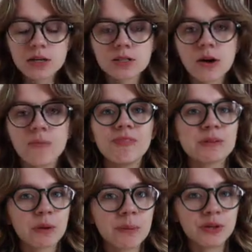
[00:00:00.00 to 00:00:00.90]
So
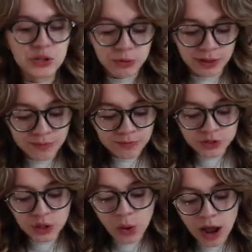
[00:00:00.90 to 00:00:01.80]
that's what I've been doing.
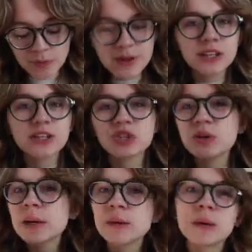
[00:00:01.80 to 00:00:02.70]
So I've been
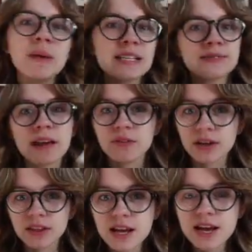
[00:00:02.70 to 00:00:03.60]
doing a good mix of
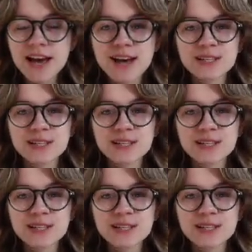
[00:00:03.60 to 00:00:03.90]
everything.